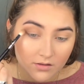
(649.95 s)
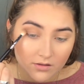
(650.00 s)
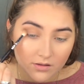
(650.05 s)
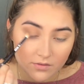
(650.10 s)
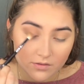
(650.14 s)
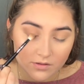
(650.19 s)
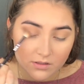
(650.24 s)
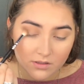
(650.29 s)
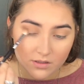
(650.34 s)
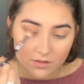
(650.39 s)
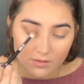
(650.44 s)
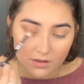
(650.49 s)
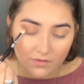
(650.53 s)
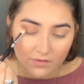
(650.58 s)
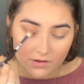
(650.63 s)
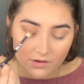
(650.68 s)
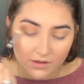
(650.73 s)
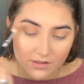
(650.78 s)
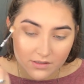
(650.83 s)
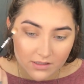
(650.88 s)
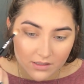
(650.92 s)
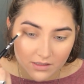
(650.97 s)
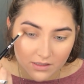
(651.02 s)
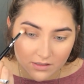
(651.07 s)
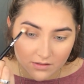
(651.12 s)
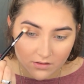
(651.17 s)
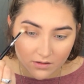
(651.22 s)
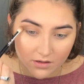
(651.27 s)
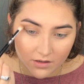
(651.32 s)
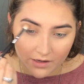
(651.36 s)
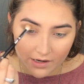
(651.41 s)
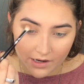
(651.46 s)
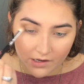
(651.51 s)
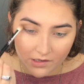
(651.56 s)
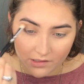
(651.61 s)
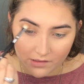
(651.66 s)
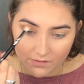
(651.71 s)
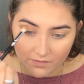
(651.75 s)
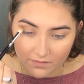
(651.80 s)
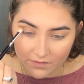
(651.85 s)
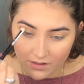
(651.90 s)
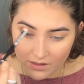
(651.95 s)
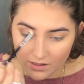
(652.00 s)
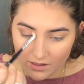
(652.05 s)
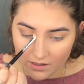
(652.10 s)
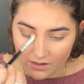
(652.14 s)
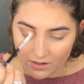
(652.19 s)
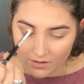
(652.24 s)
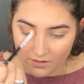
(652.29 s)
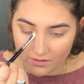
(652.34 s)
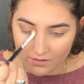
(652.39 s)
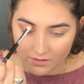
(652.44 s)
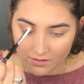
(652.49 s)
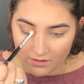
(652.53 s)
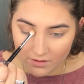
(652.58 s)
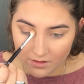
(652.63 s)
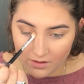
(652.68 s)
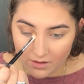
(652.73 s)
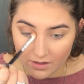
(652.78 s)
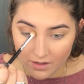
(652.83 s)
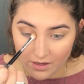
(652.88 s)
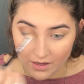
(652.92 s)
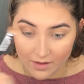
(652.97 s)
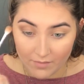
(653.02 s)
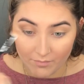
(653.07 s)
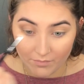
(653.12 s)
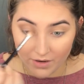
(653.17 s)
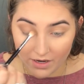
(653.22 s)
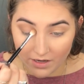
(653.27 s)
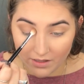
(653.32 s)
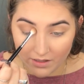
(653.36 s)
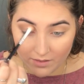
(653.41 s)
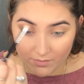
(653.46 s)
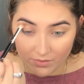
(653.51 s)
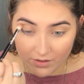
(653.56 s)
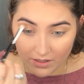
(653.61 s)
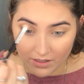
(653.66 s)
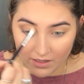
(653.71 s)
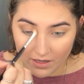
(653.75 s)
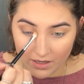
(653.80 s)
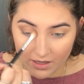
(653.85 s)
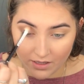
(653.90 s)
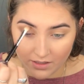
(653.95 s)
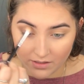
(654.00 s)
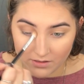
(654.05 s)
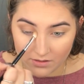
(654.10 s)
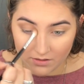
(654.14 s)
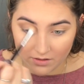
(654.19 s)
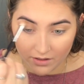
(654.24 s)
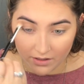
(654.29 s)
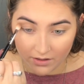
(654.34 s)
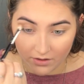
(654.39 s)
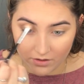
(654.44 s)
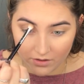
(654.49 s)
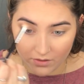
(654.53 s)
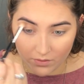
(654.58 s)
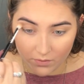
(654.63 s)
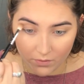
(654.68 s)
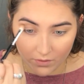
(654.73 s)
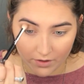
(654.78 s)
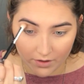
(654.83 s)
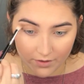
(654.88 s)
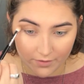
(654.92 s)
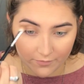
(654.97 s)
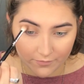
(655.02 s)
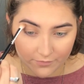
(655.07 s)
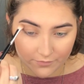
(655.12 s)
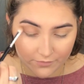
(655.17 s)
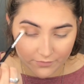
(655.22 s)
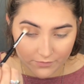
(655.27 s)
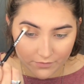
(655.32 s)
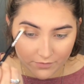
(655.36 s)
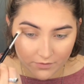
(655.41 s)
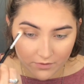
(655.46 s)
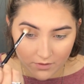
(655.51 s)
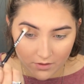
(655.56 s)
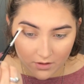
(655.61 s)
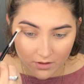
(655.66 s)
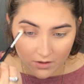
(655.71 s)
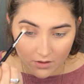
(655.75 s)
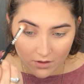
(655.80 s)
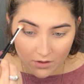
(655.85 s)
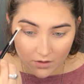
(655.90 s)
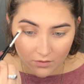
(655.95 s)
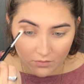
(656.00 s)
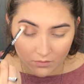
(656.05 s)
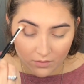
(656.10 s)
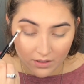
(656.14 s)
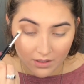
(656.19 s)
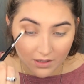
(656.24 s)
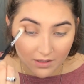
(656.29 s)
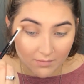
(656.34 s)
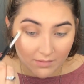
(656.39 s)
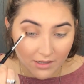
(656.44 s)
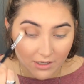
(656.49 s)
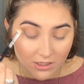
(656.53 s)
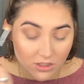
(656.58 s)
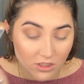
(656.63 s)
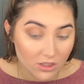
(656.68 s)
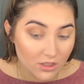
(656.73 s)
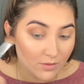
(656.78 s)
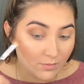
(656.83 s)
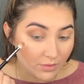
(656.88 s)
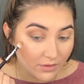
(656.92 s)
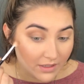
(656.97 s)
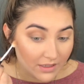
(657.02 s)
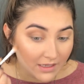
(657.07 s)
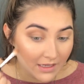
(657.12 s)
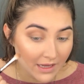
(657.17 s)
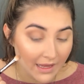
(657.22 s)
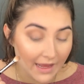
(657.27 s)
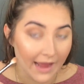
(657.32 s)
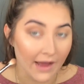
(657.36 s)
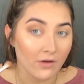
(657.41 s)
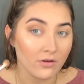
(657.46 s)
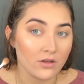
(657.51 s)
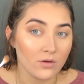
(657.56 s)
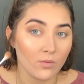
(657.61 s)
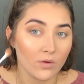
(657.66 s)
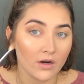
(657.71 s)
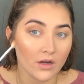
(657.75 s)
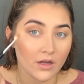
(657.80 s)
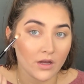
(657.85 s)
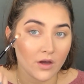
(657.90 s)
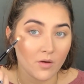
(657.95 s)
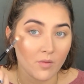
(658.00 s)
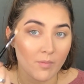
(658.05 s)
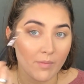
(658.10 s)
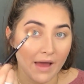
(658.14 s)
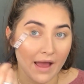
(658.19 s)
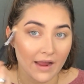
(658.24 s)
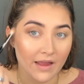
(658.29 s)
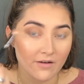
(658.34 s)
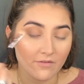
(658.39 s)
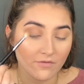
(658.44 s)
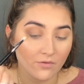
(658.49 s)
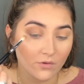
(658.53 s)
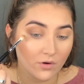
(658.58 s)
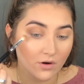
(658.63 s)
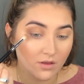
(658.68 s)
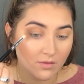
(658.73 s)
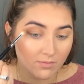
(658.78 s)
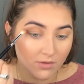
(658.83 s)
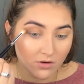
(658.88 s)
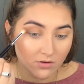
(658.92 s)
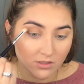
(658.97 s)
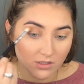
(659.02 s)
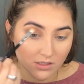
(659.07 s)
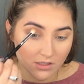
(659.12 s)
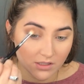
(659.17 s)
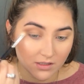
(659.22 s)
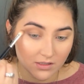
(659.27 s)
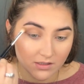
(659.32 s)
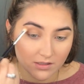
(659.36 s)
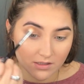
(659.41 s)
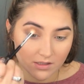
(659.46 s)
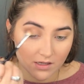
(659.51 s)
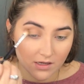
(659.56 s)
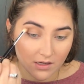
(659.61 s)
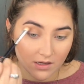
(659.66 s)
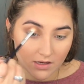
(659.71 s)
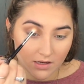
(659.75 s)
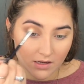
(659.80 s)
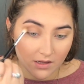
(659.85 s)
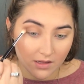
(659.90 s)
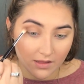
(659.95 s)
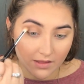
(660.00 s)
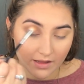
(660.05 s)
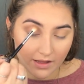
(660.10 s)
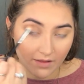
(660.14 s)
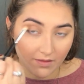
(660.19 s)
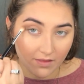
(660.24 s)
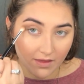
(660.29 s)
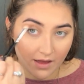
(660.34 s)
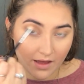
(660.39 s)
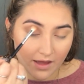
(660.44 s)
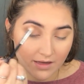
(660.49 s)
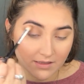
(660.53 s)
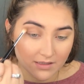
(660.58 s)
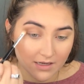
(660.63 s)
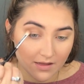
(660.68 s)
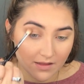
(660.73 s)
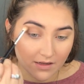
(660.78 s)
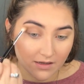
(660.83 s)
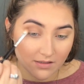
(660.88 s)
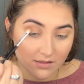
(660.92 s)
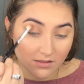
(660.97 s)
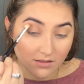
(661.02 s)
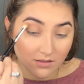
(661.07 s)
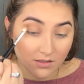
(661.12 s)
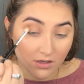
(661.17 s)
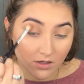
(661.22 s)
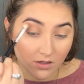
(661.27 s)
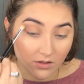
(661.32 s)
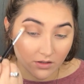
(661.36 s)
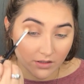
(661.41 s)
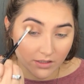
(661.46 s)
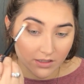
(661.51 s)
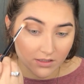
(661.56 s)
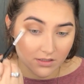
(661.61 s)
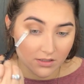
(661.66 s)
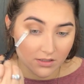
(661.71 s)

So we're just going to be focusing this on our outer V and barely bringing it into our inner corner. Really make sure you're blending it out. You want to go back and forth motions like that and then circle it